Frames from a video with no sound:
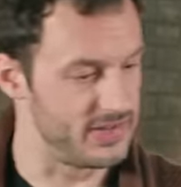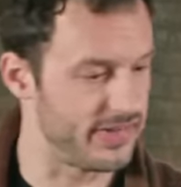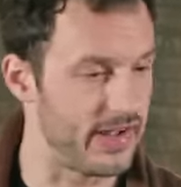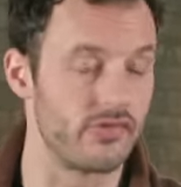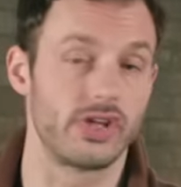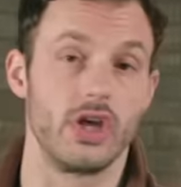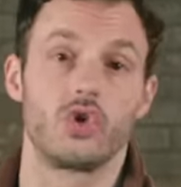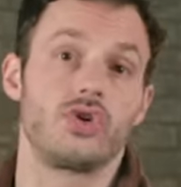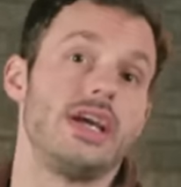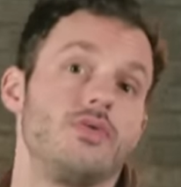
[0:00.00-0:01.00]
synthesizers can
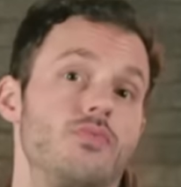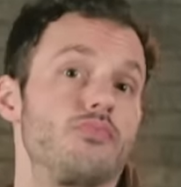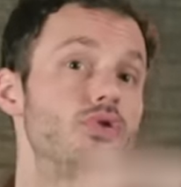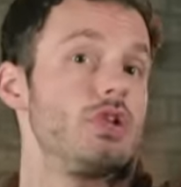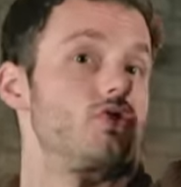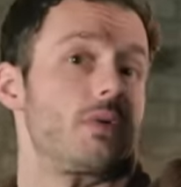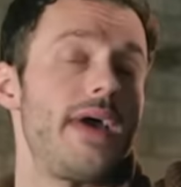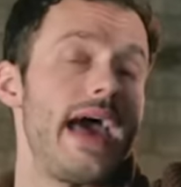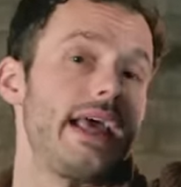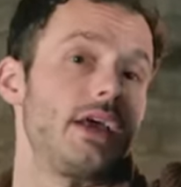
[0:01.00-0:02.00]
create pretty
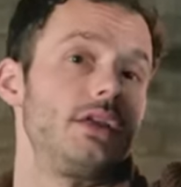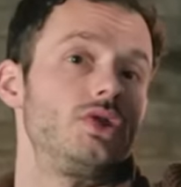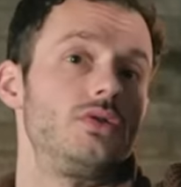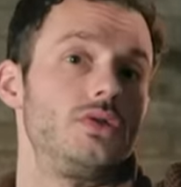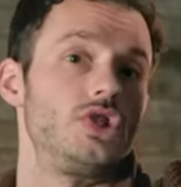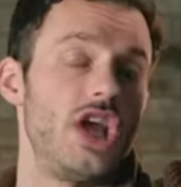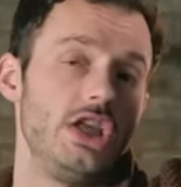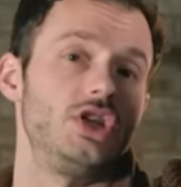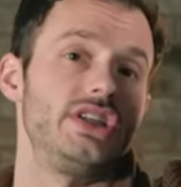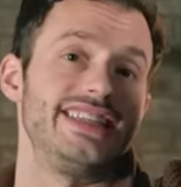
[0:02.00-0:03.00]
dramatic
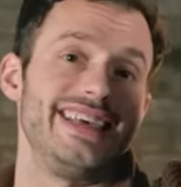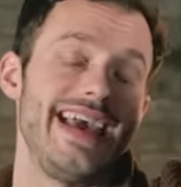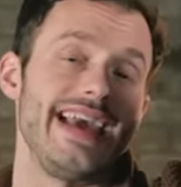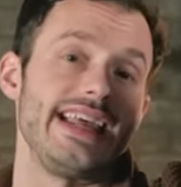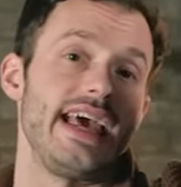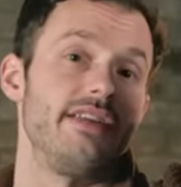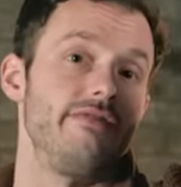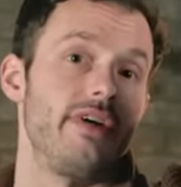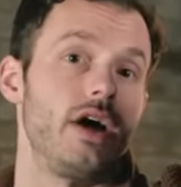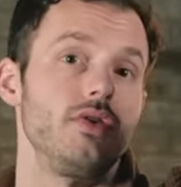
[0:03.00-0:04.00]
changes in gain and
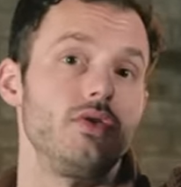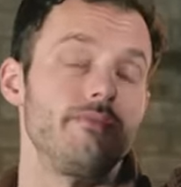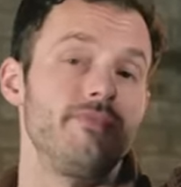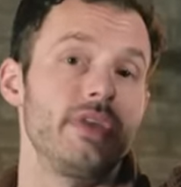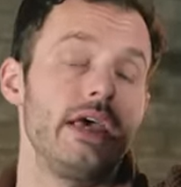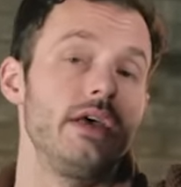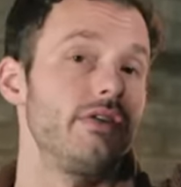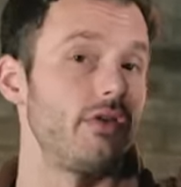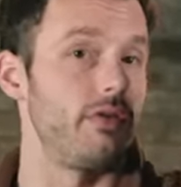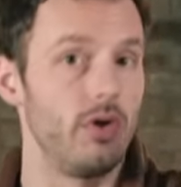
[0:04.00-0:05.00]
volume.
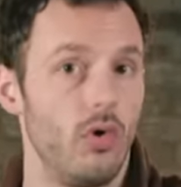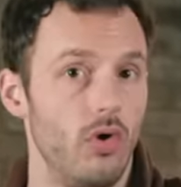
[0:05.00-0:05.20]
So the